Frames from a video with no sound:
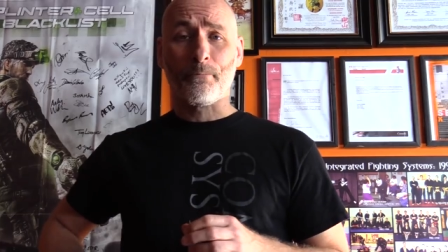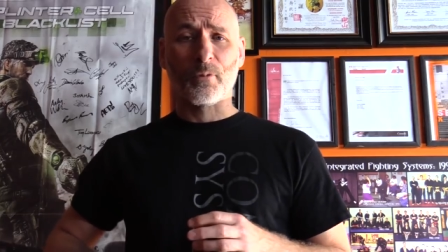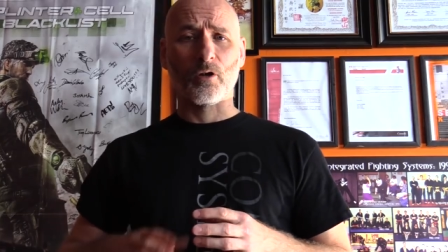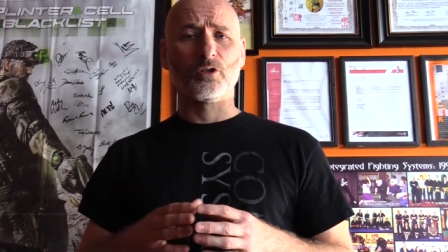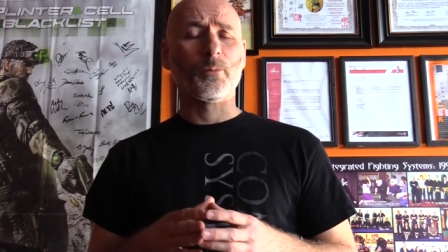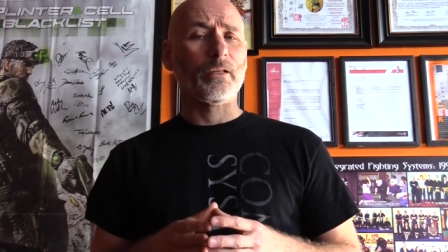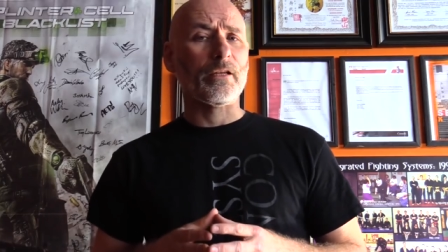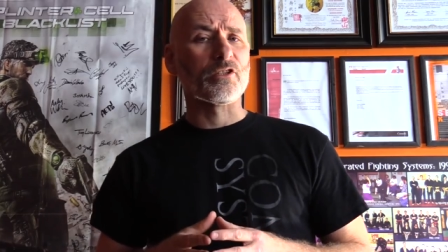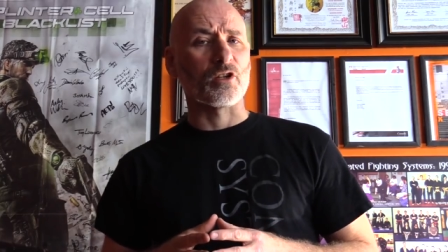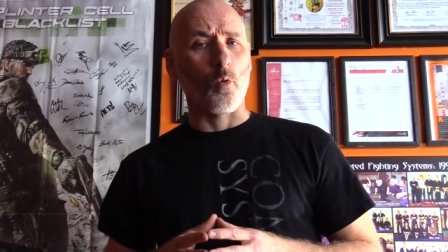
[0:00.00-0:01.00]
But ultimately,
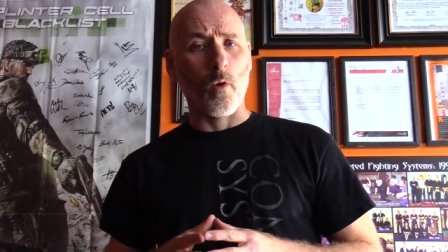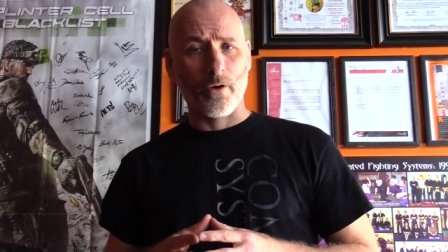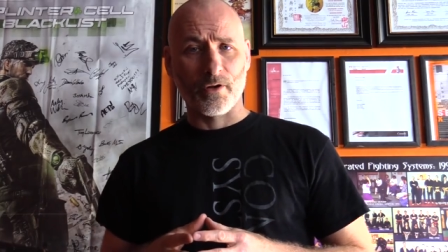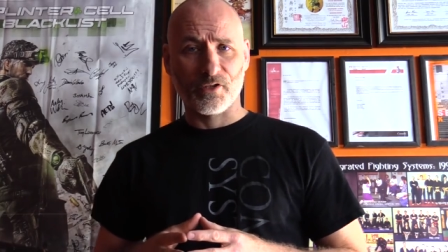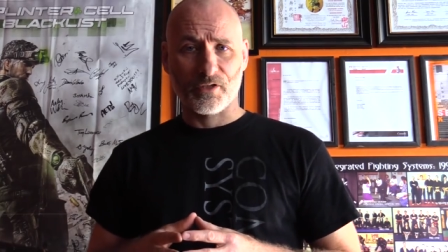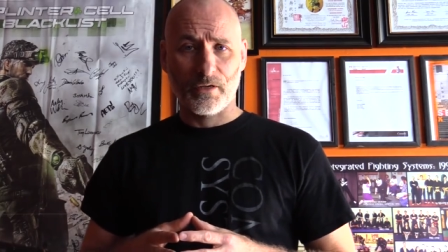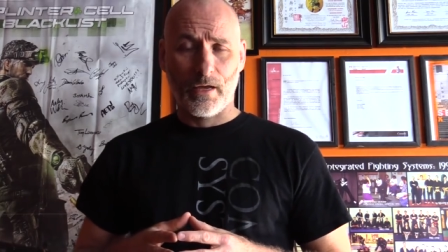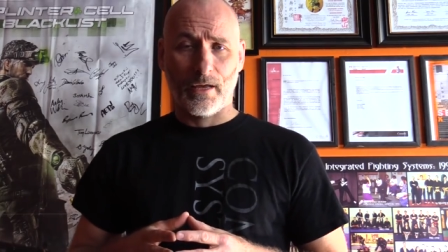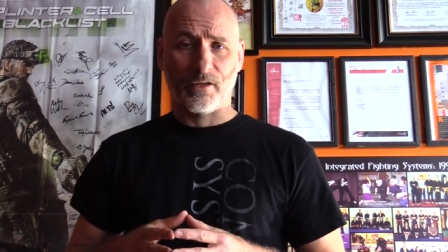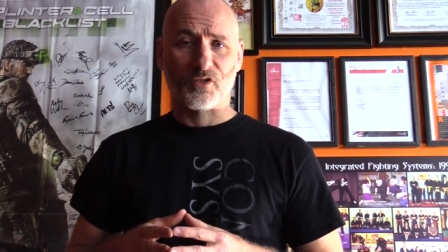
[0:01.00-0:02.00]
it's an awareness
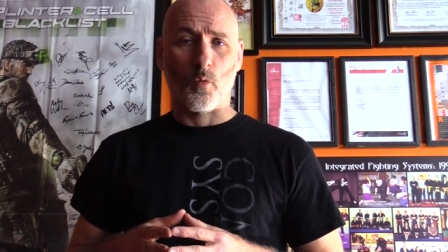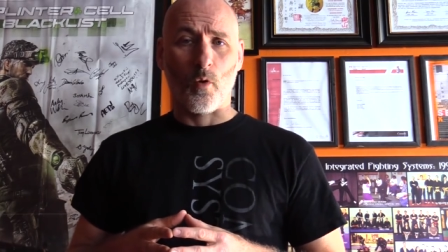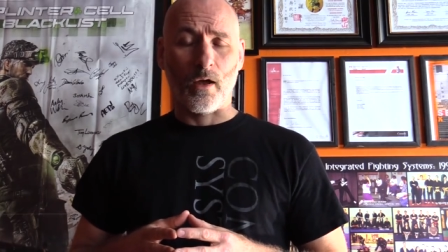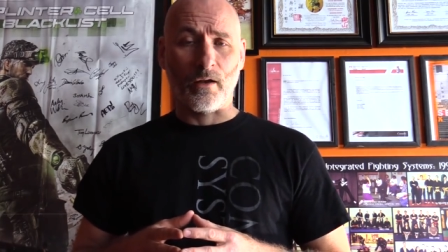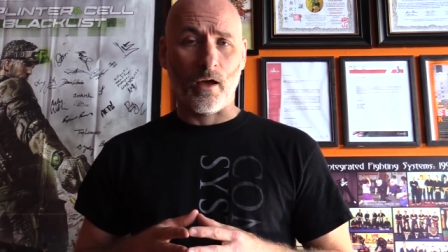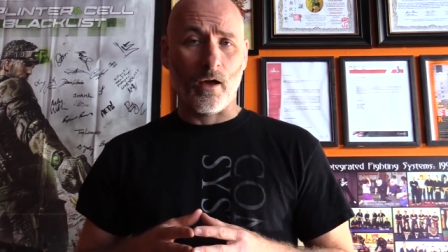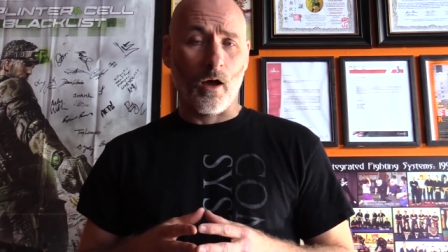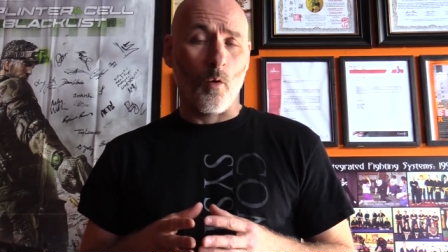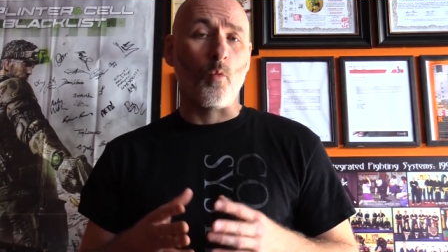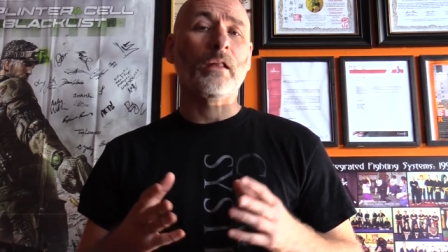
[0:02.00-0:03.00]
and it's a, and
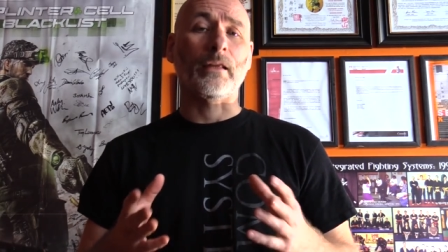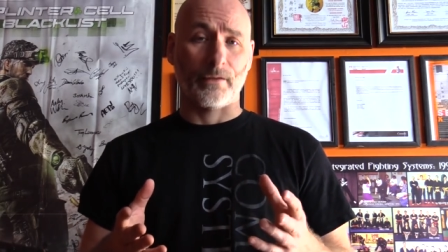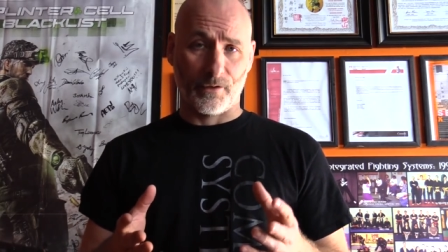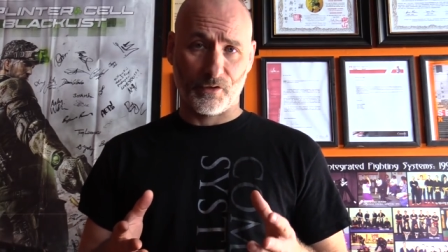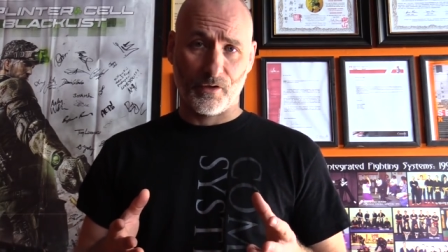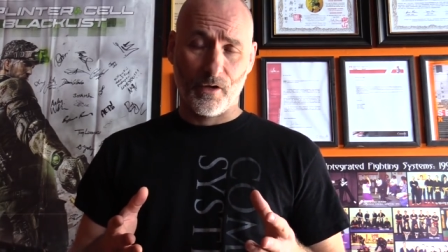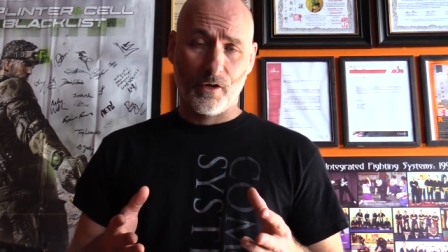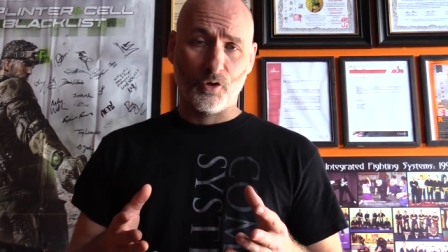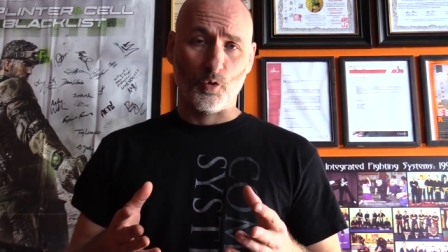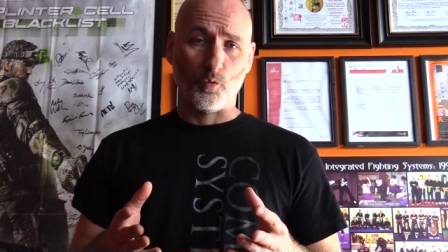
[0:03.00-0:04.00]
a, a willingness
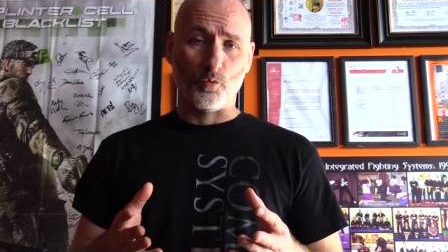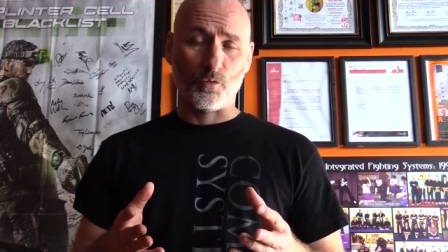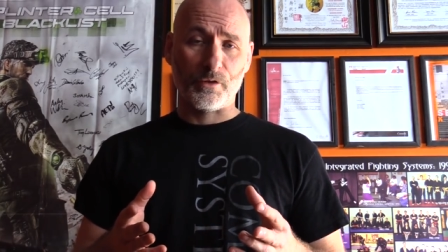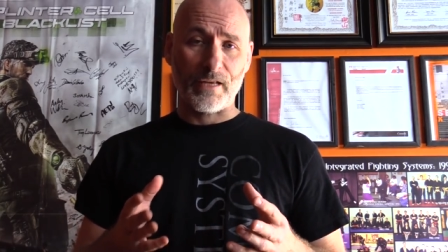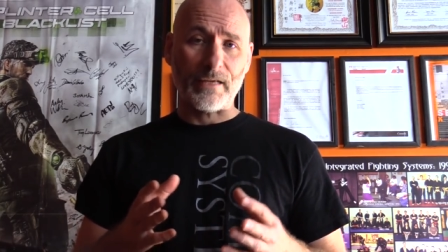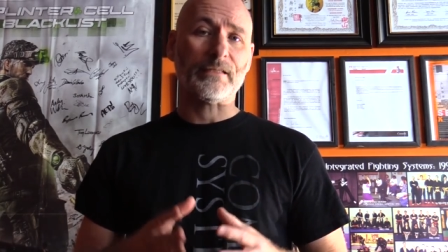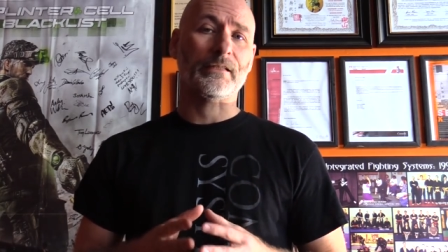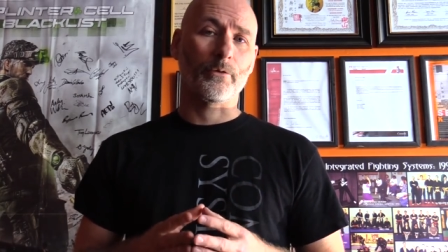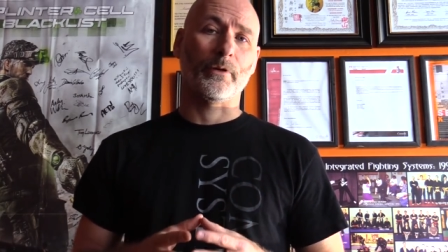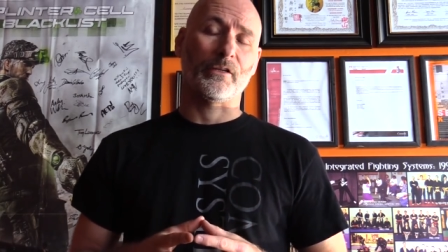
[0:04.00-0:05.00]
to take
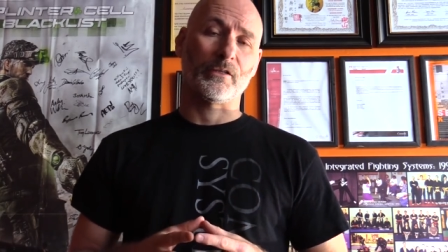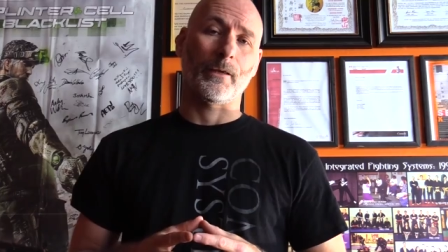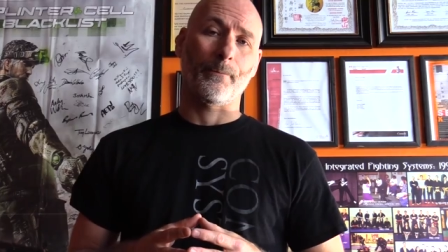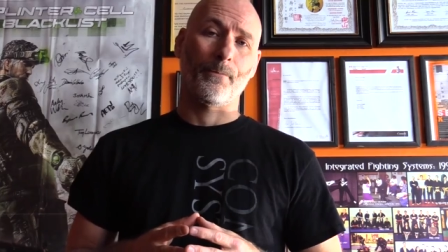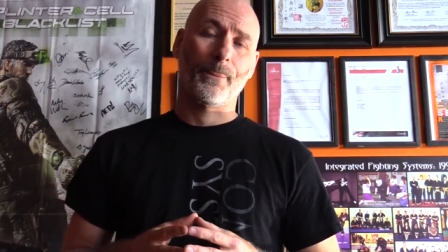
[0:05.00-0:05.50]
seriously